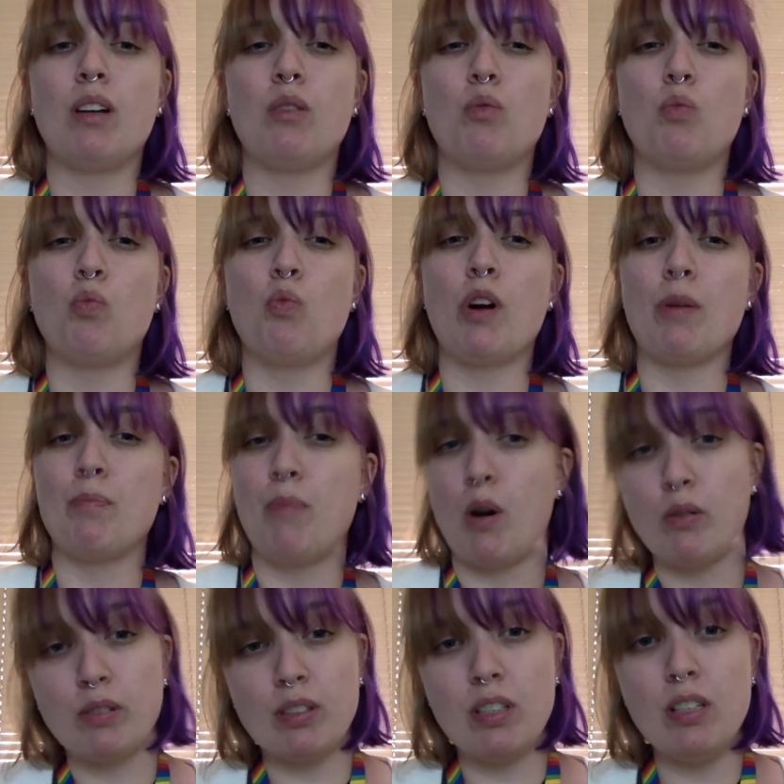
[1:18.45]
we're
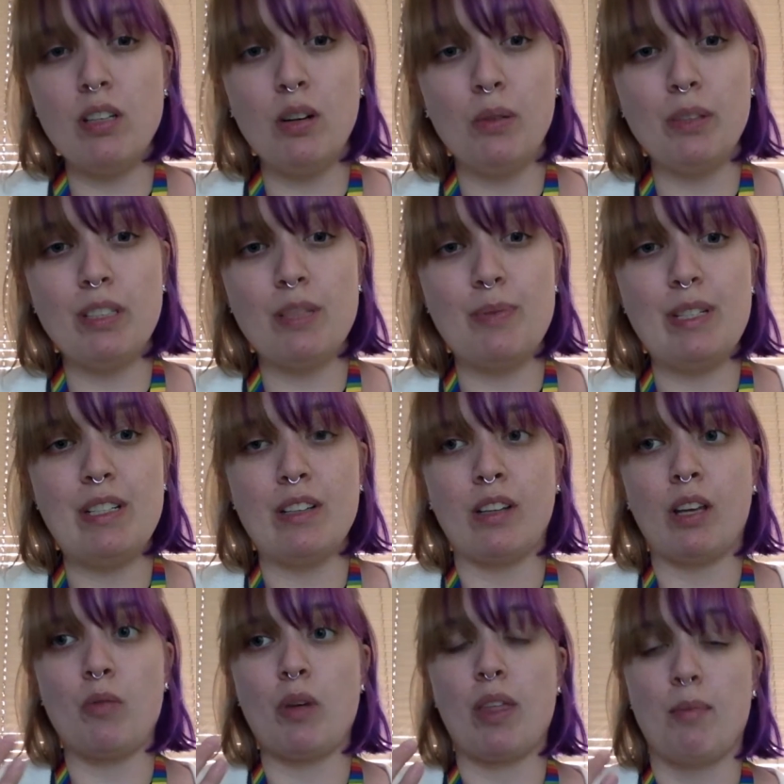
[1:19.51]
mostly going to be
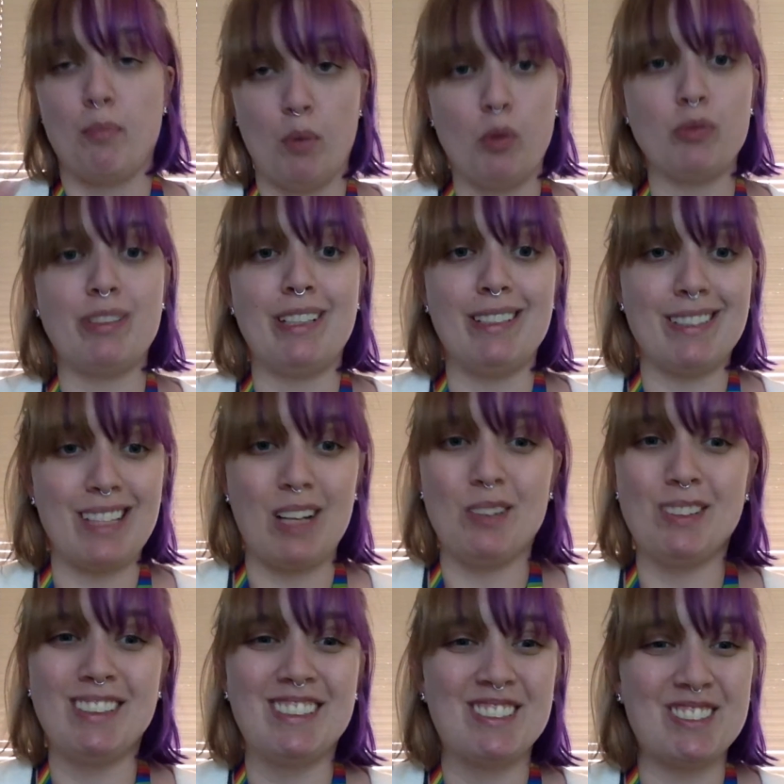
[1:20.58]
dealing with
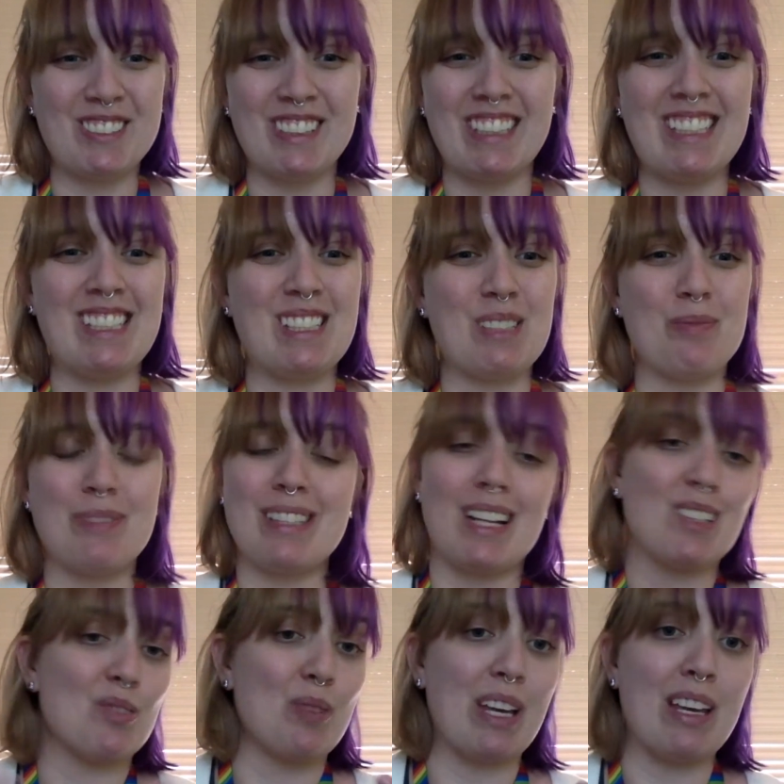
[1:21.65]
multi-celled organisms.
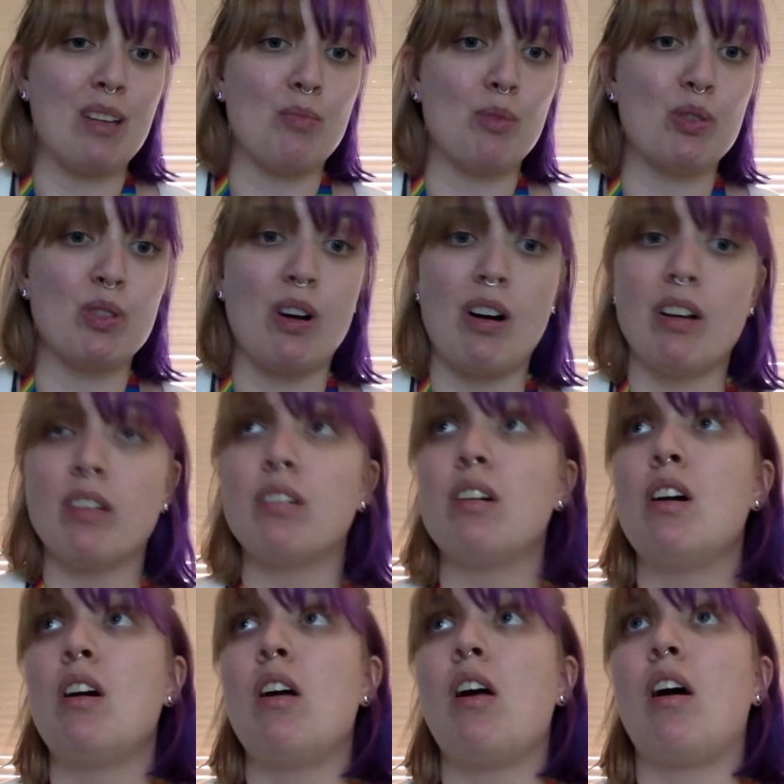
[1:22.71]
That's what animals are.
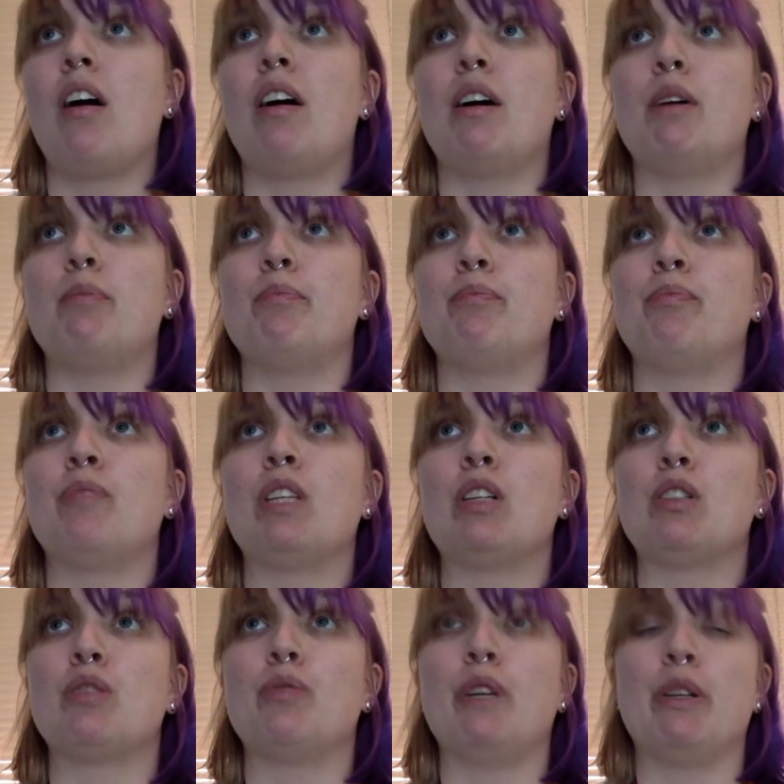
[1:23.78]

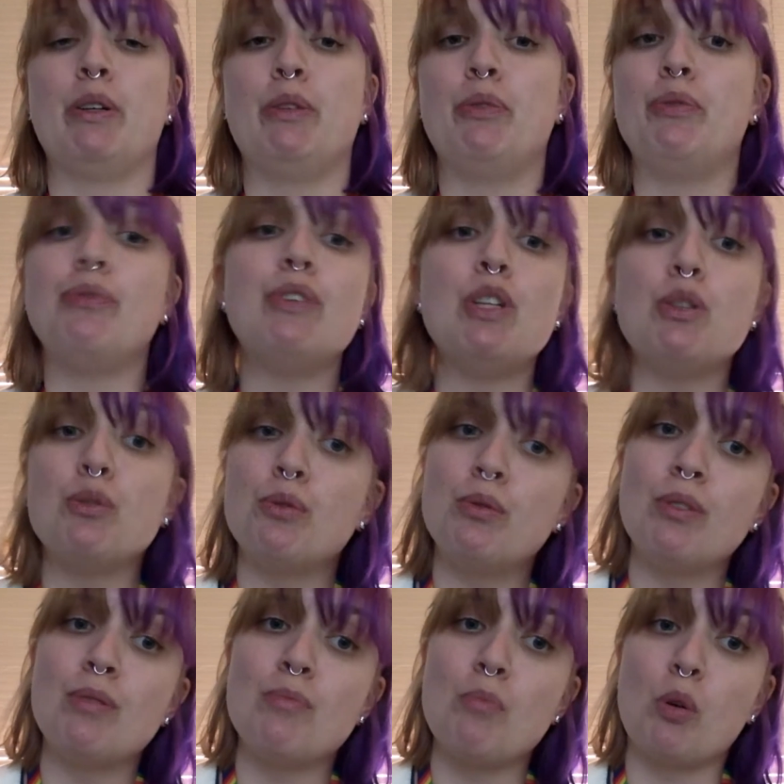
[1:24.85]
There's very
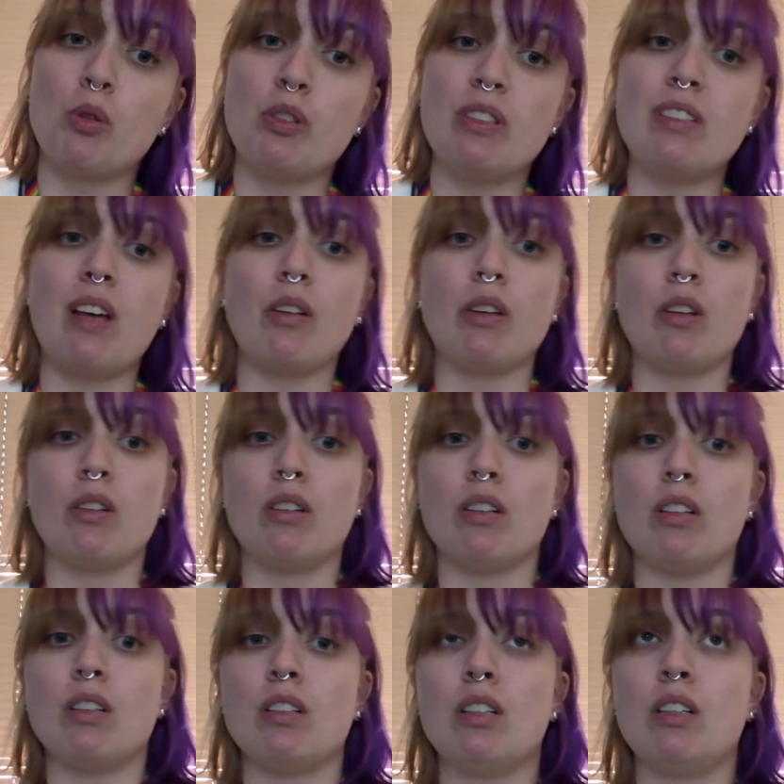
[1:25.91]
few
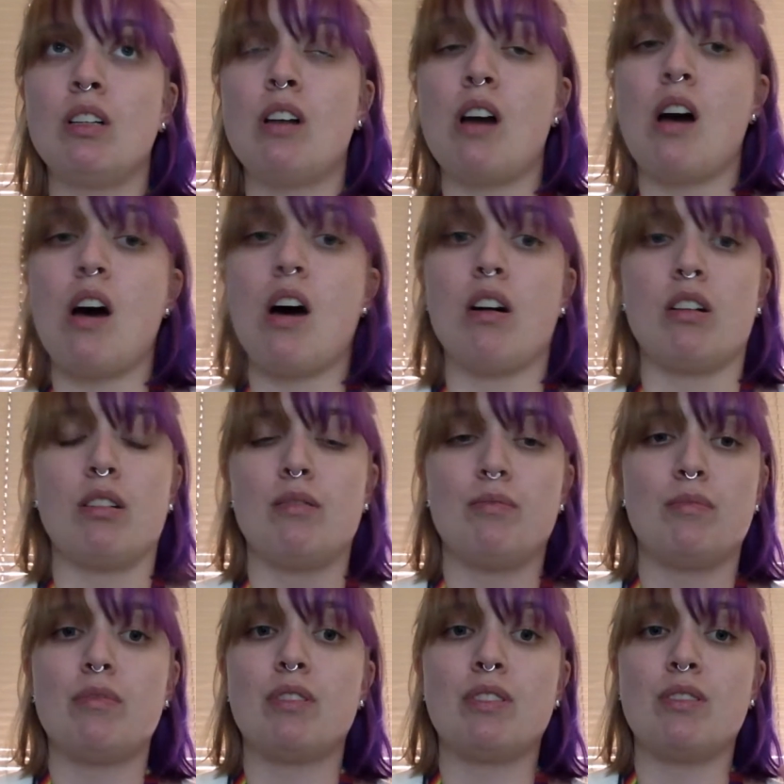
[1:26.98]
multicellular or
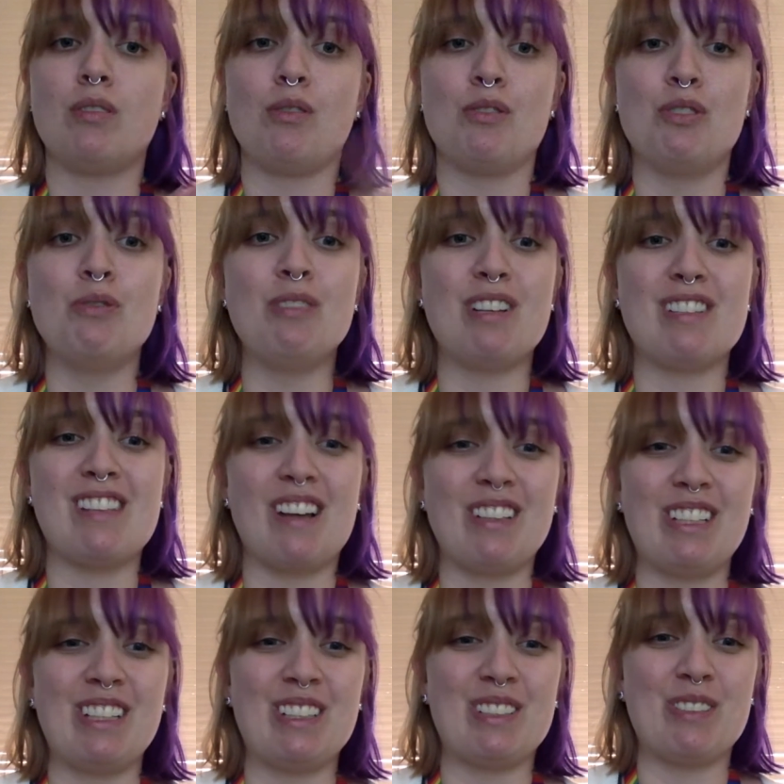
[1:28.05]

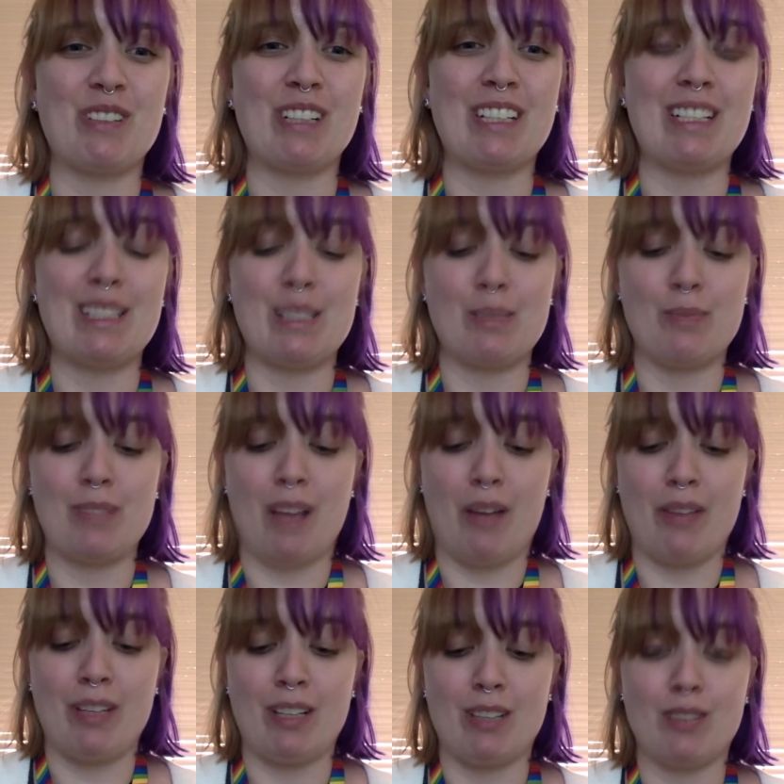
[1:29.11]
unicellular organisms out
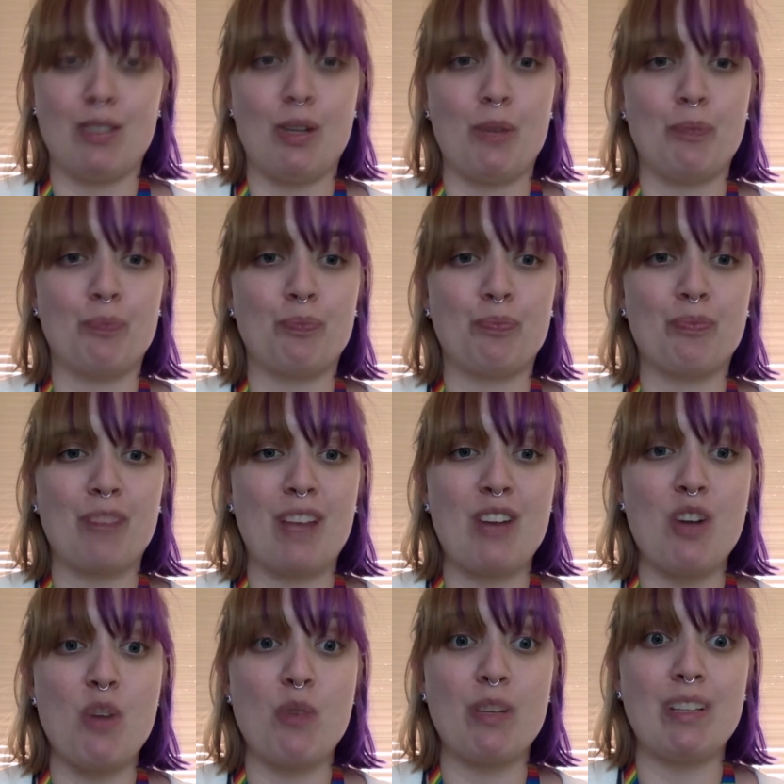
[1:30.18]
there, so
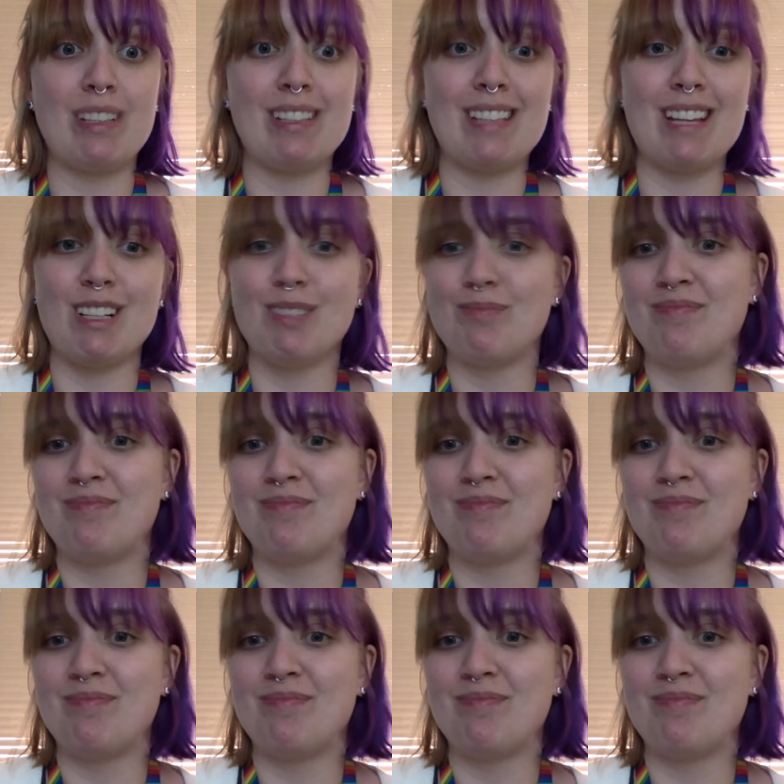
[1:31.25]
no worries there.